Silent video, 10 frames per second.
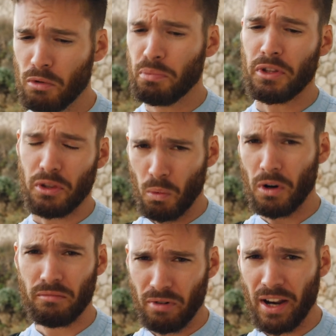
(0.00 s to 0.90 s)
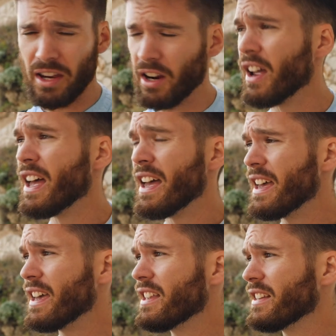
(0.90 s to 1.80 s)
we'll put the word right here.
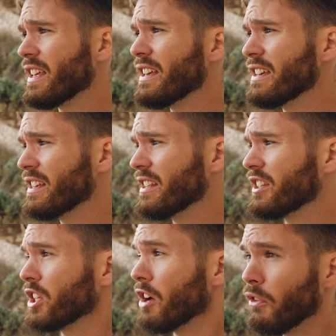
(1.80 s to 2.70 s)
It is a